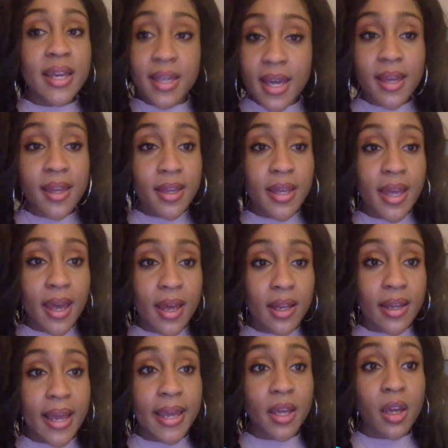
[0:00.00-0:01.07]
And she's like,
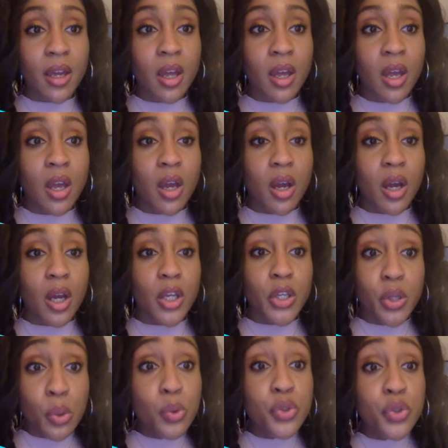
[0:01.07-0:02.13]
yeah. Like,
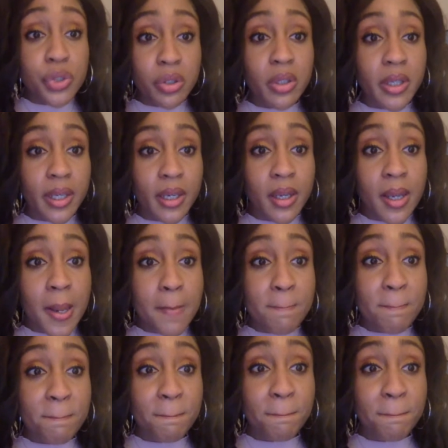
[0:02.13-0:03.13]
usually,